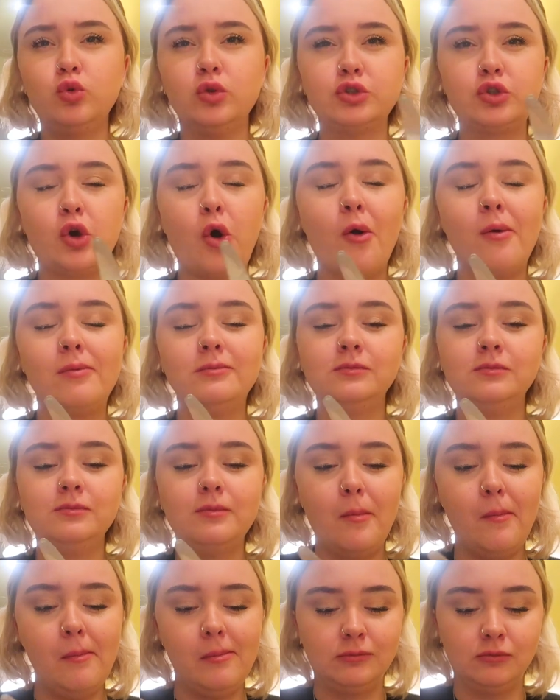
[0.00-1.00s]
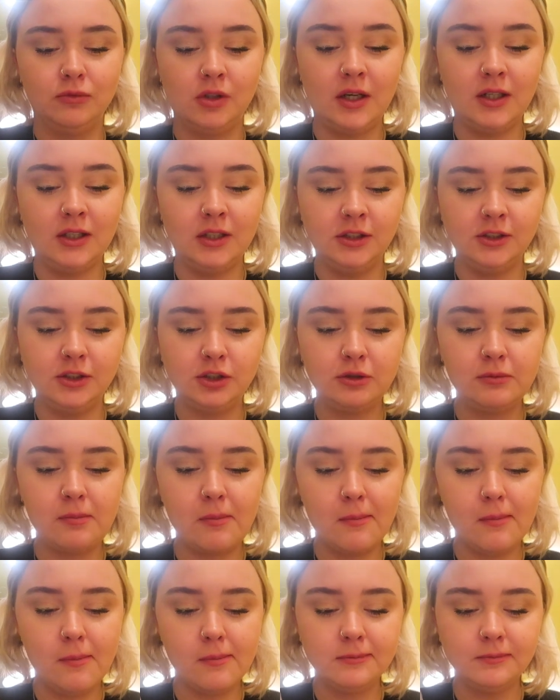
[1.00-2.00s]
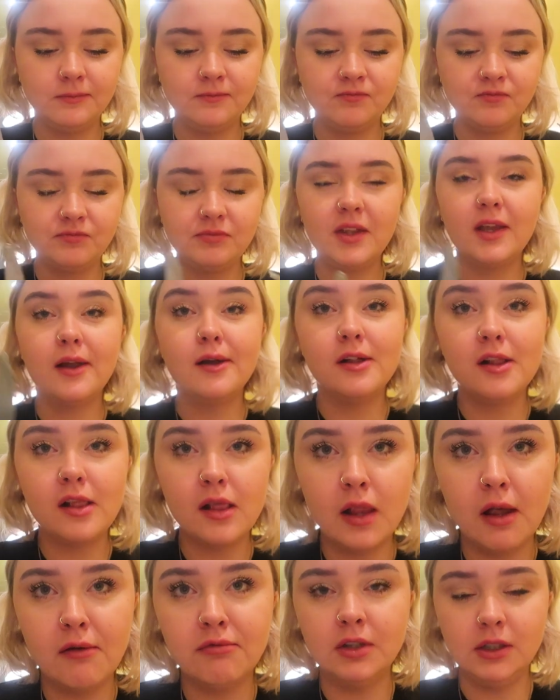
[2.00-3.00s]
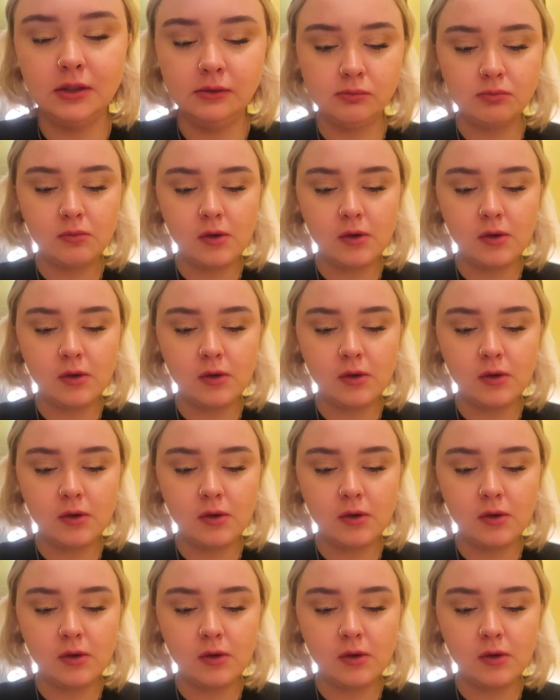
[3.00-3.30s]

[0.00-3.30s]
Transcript: Oh, it's hot. That is lovely.